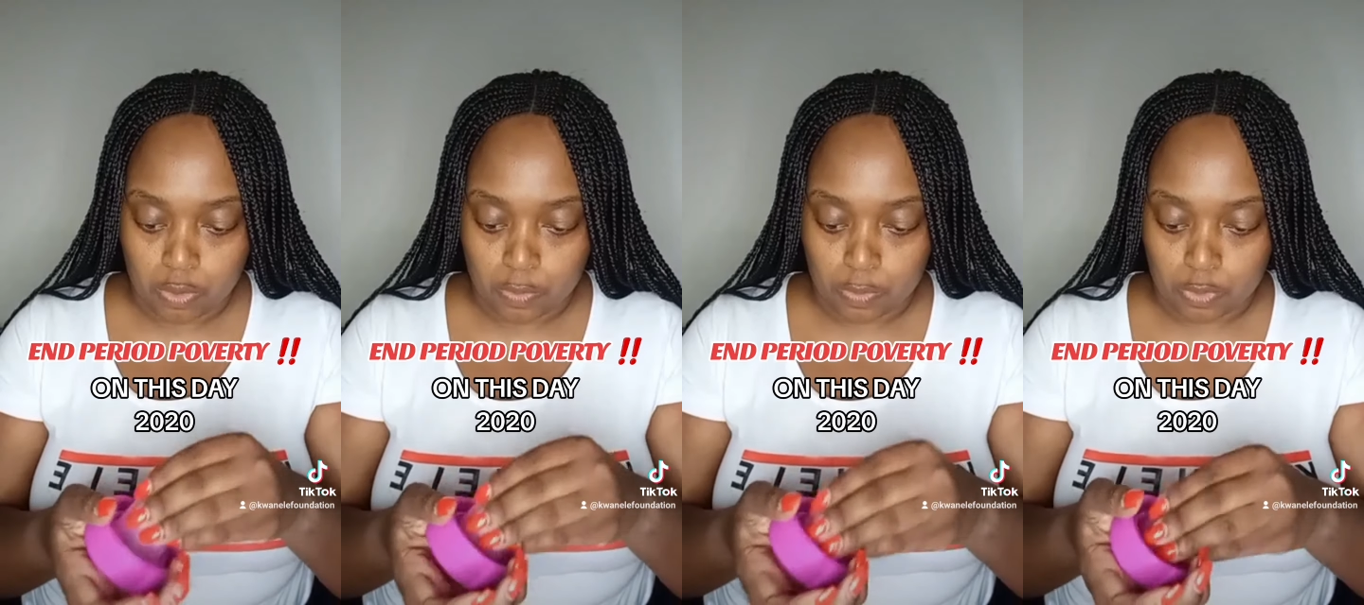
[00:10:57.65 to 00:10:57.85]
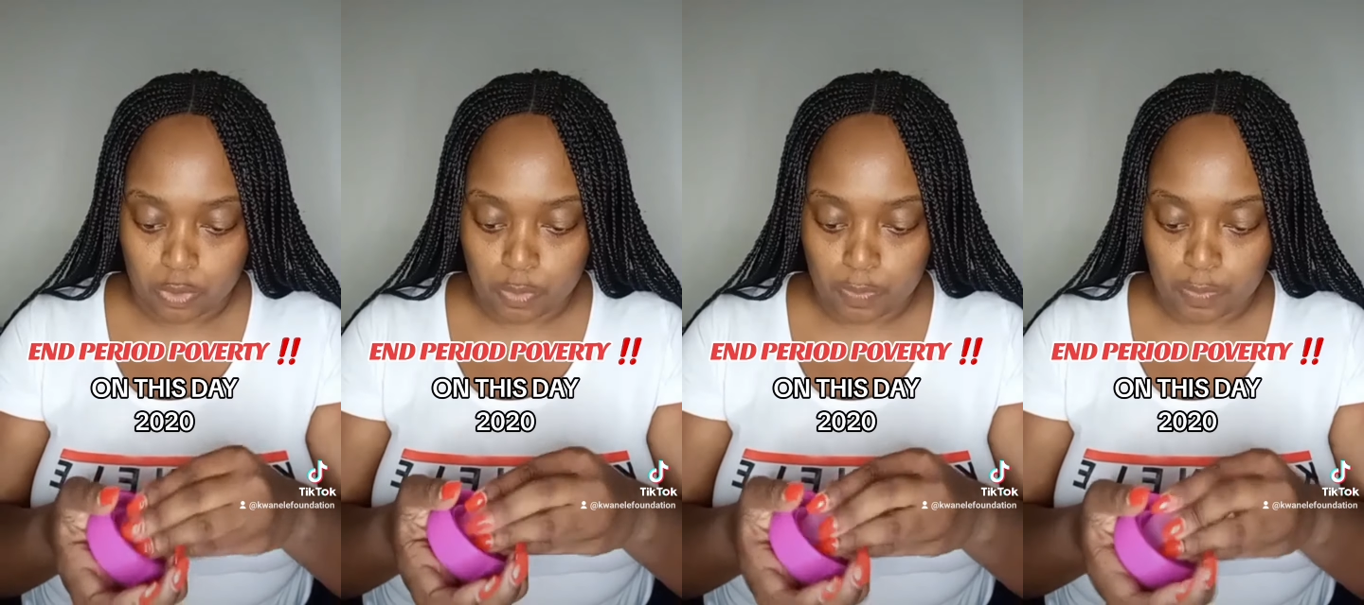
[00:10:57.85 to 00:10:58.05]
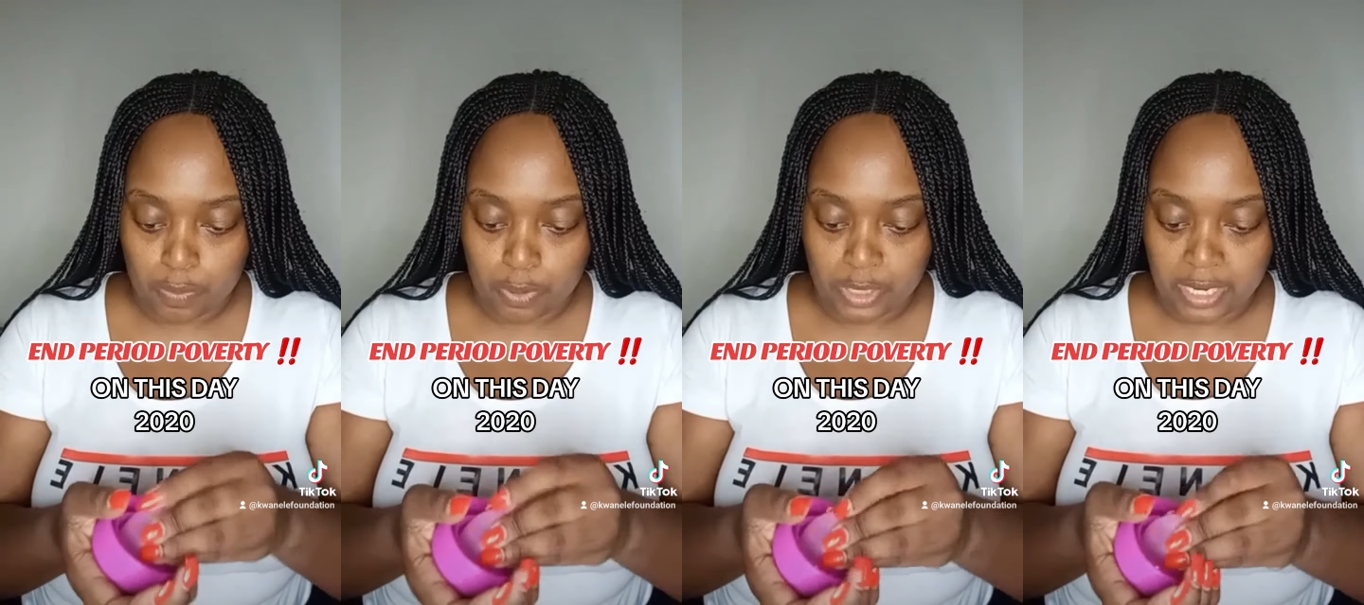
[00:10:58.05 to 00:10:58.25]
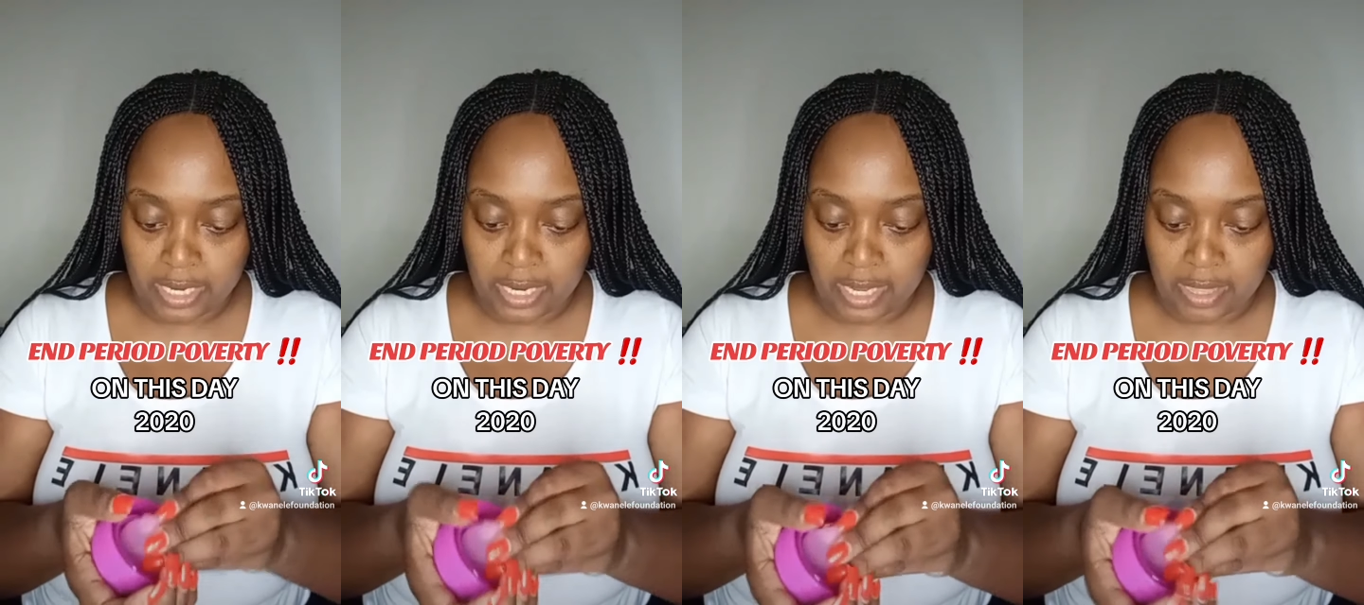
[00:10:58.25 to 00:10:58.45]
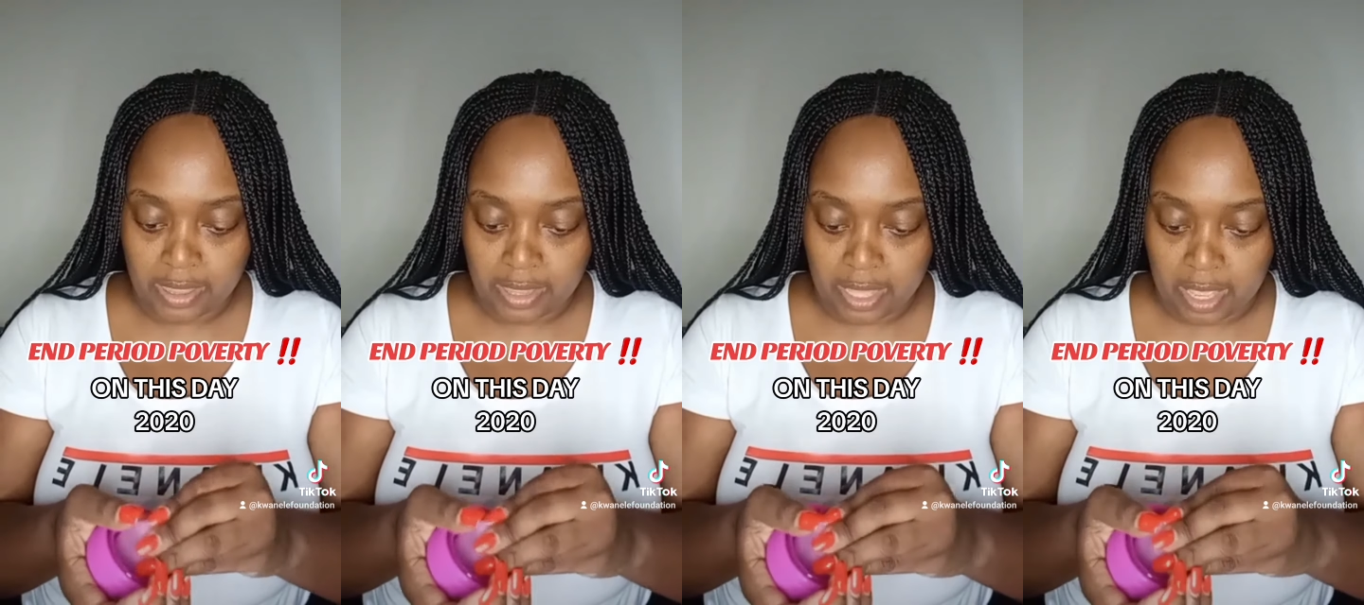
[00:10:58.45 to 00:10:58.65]
you, you put
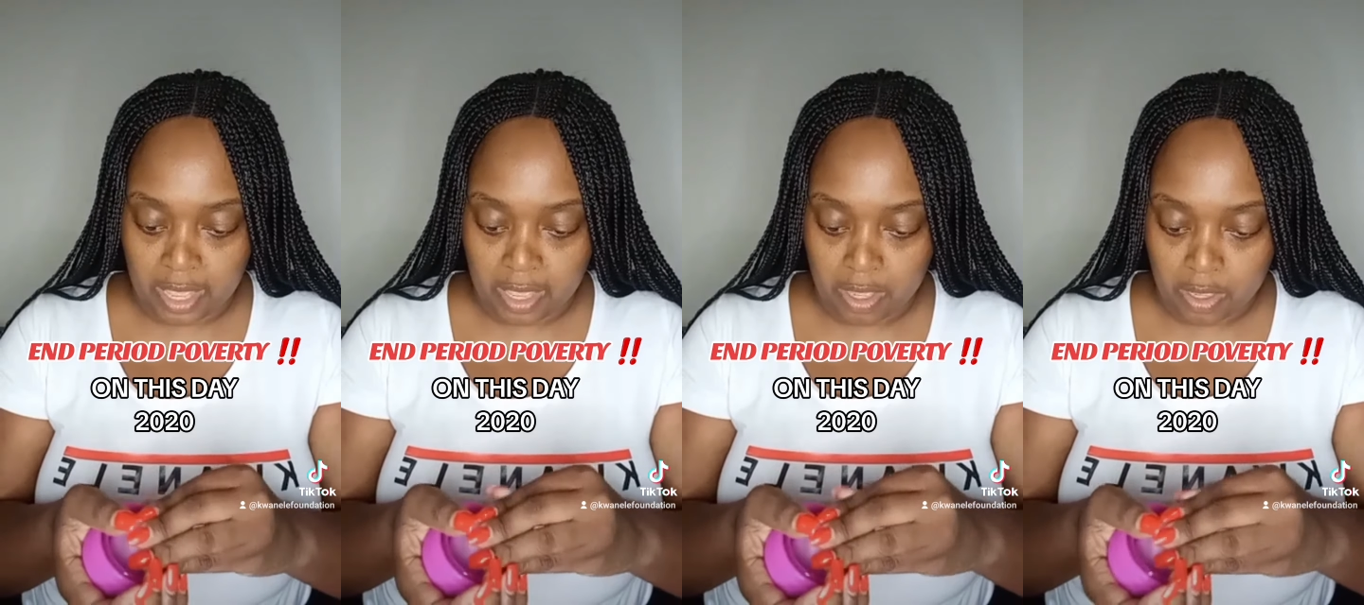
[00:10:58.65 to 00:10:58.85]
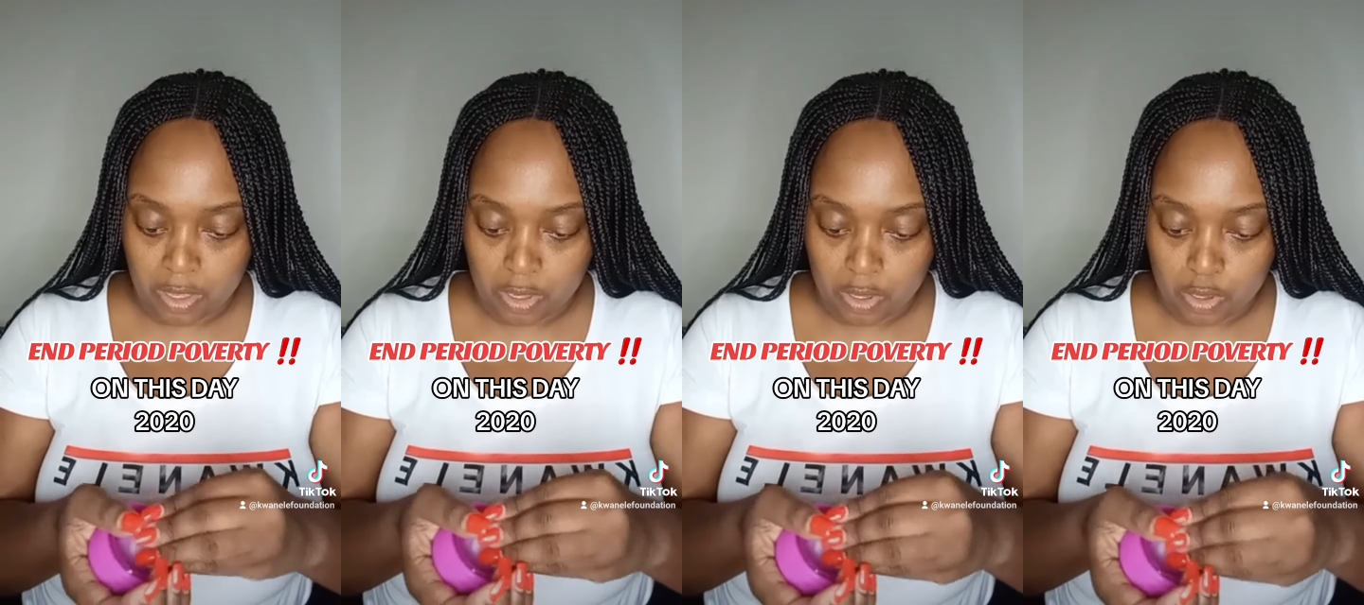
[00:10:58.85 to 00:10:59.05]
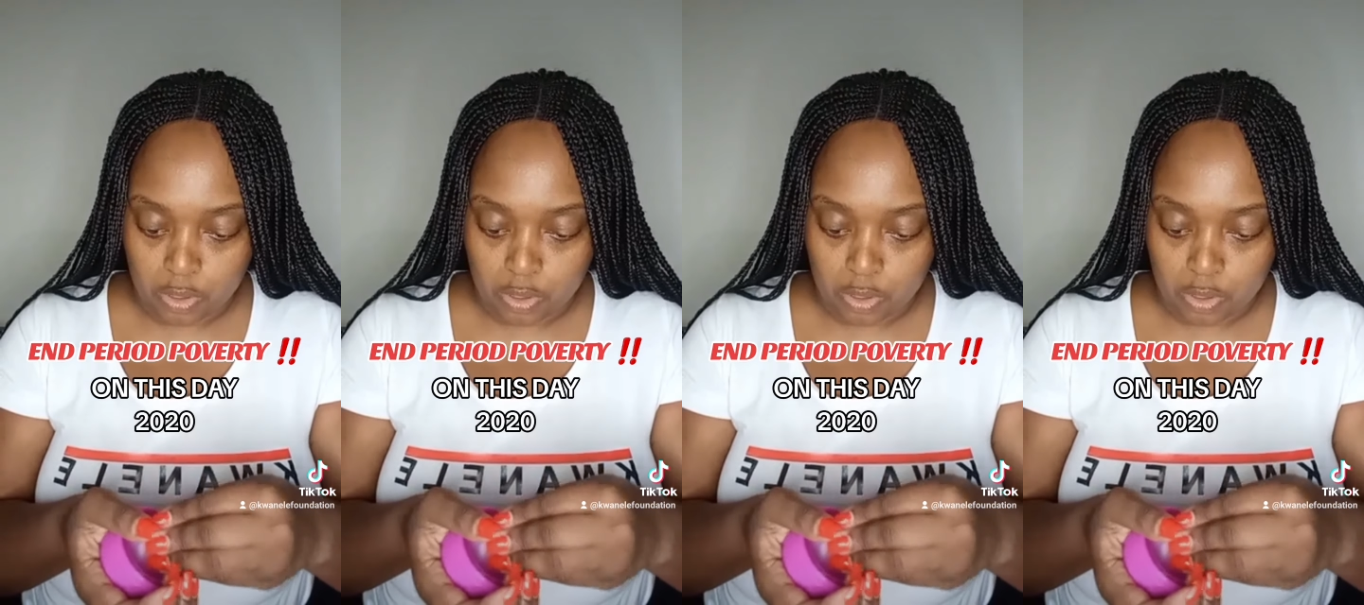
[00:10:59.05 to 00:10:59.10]
it in there,